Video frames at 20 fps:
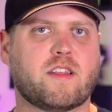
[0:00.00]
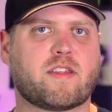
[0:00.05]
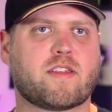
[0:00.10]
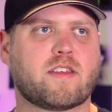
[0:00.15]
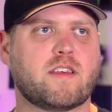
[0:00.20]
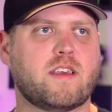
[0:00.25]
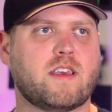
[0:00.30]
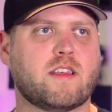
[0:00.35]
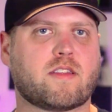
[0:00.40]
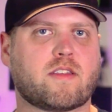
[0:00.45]

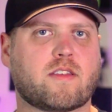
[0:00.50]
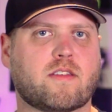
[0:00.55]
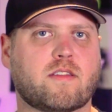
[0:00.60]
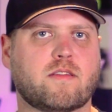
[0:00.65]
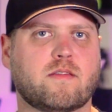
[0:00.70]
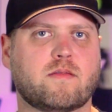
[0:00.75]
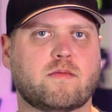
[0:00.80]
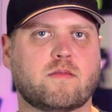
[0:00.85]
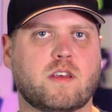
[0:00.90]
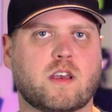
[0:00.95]
It's
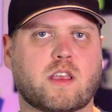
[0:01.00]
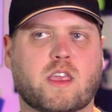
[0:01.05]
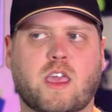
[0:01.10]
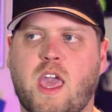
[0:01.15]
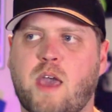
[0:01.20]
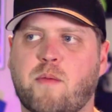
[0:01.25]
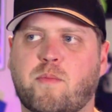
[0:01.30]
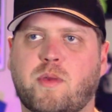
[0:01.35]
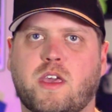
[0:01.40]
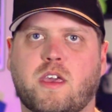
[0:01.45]
a
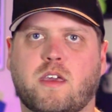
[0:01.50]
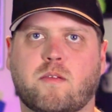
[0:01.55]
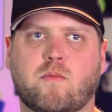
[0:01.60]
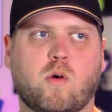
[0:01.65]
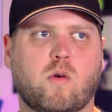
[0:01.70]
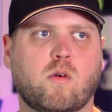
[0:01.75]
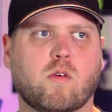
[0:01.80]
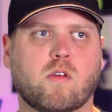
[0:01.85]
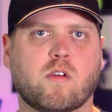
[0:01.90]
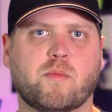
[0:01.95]
campy
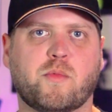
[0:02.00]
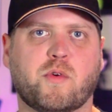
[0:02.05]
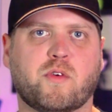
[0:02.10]
horror